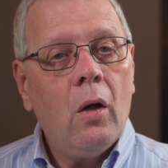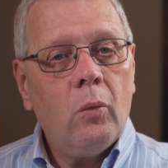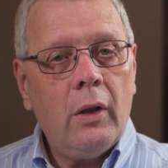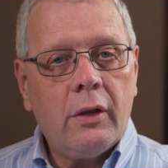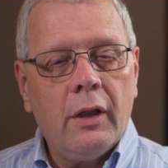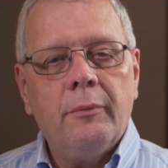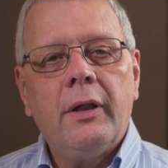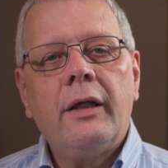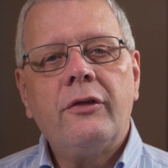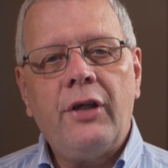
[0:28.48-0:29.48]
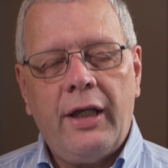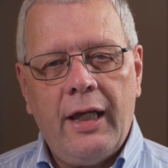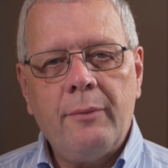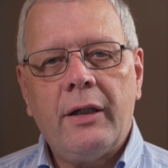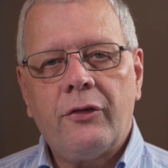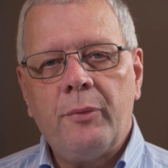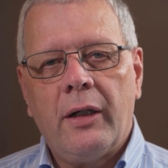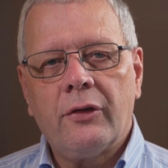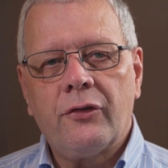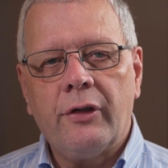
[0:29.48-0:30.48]
Welcome to
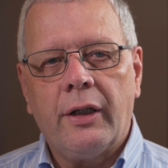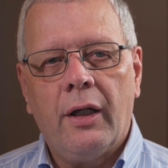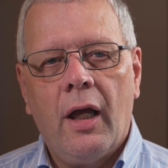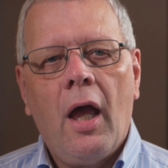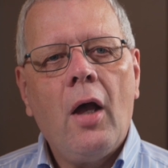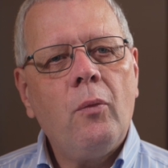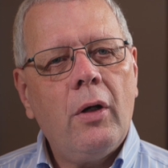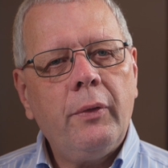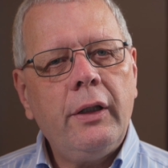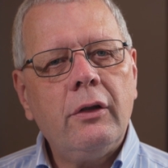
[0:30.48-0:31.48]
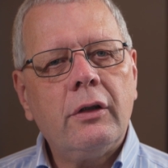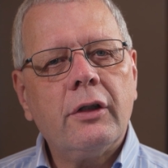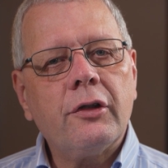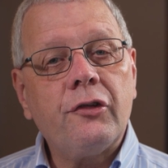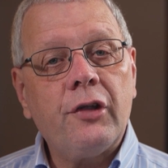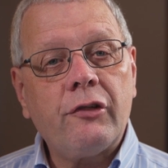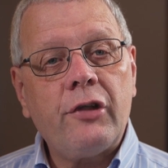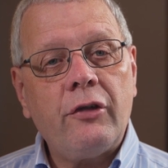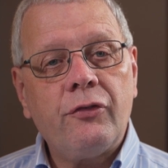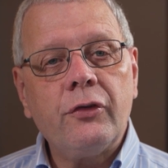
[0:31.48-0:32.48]
EMSmastery, where we look at the
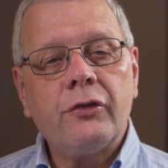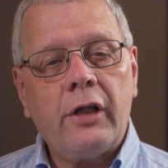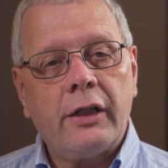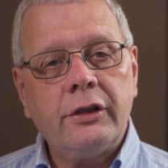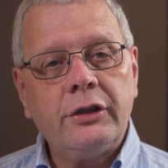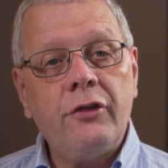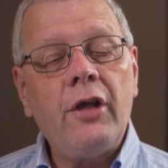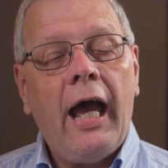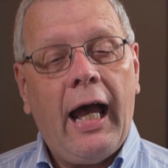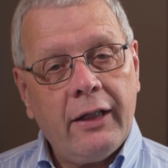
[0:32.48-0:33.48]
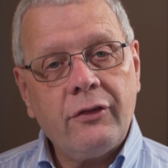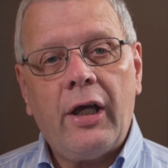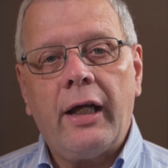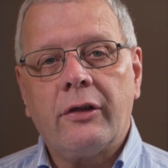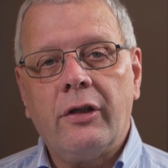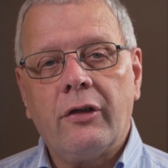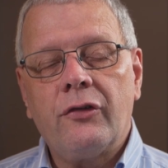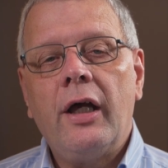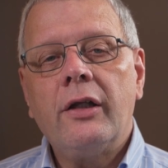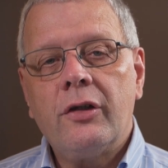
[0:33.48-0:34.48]
successful strategies and
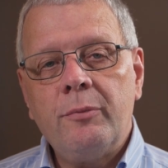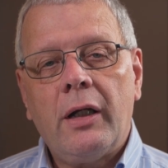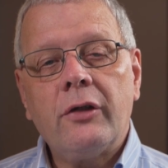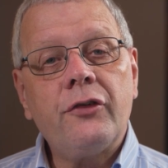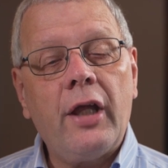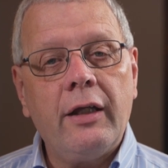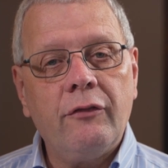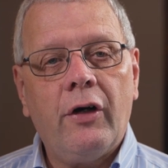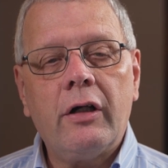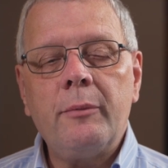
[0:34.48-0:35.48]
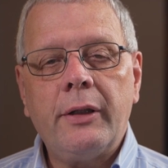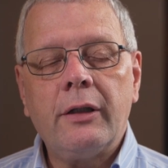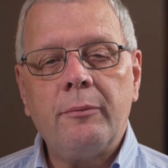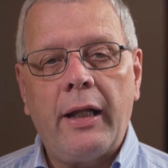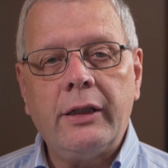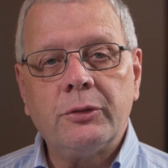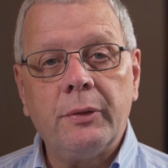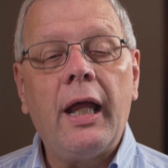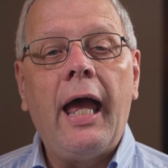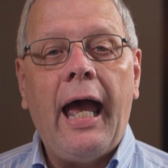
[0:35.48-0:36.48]
tactics to master environmental
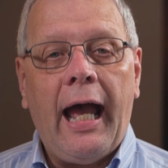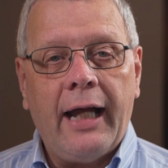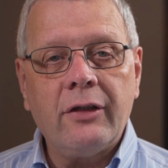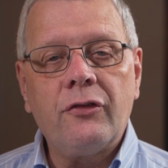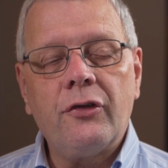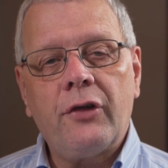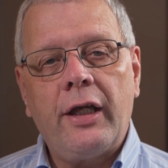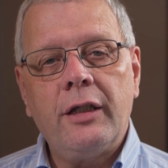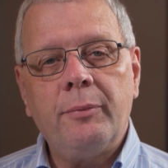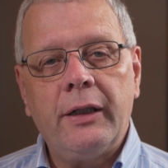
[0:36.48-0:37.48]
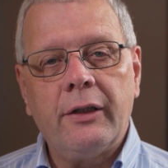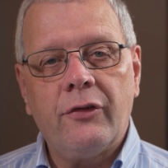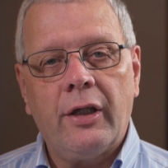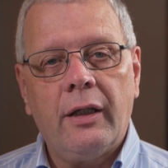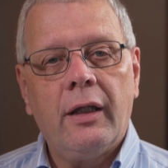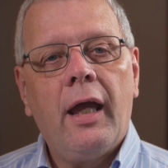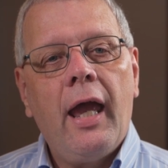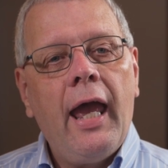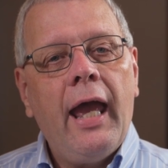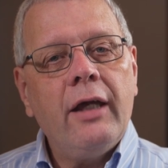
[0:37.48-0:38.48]
management and sustainability.
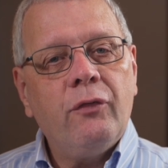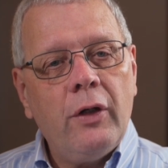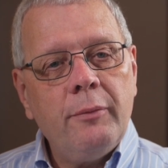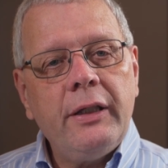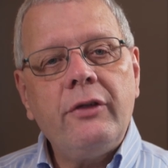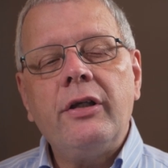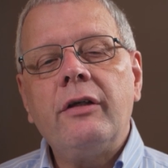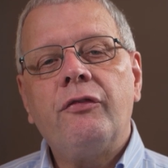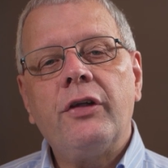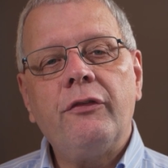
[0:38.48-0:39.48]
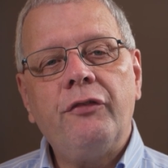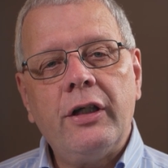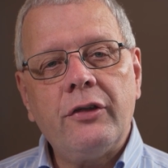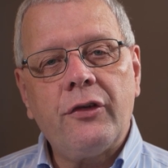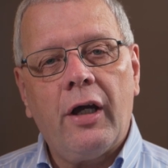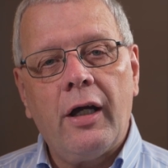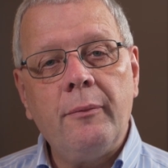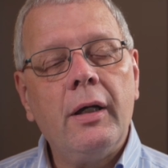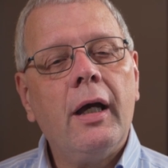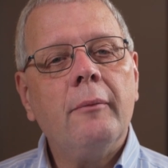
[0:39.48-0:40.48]
If we're meeting for the first
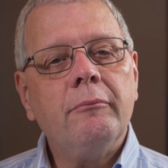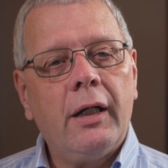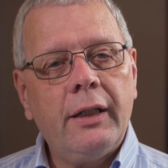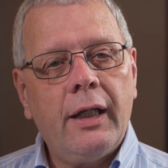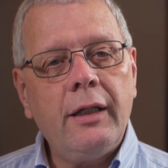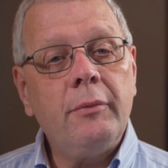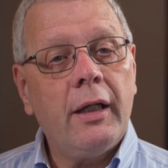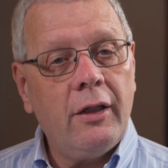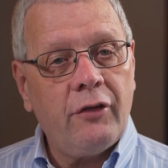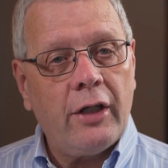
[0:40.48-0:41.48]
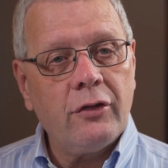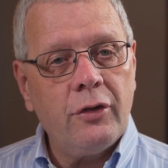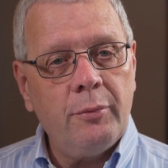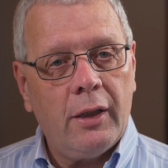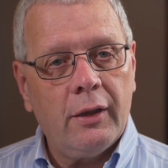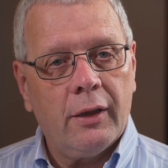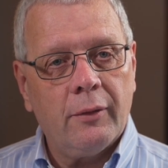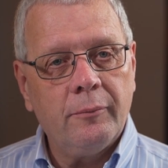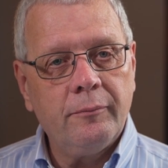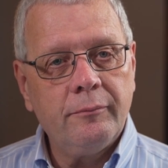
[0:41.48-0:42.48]
time, my name is Andrew Marlowe.